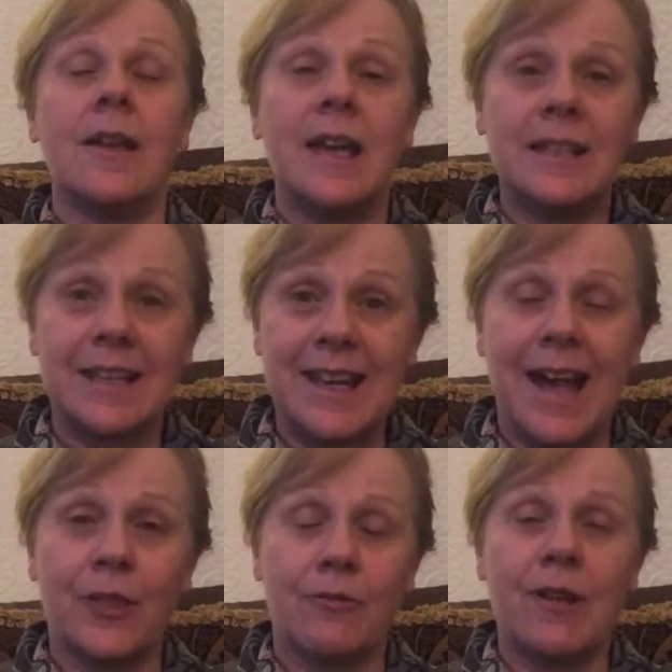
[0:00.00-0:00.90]
It's
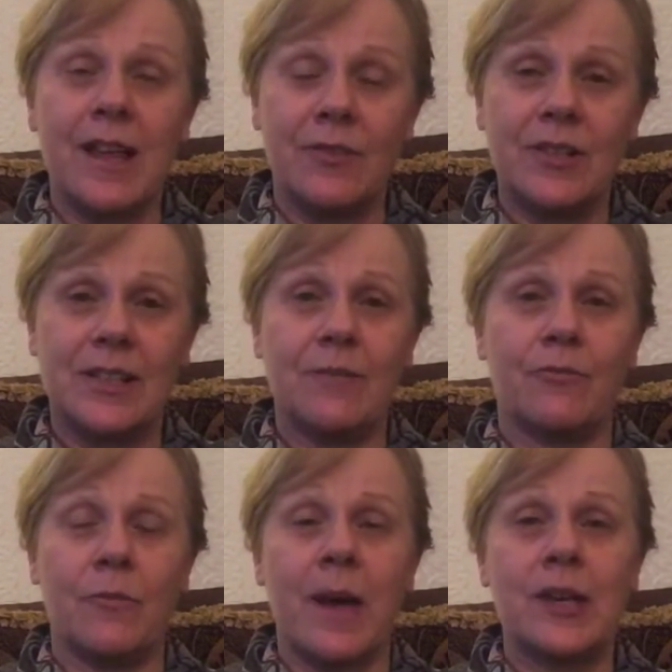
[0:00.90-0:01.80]
gathering this
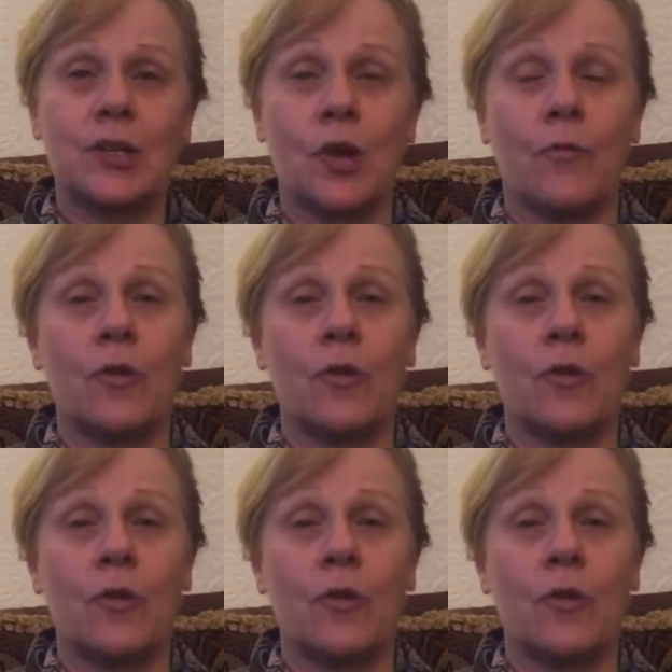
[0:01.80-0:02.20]
information over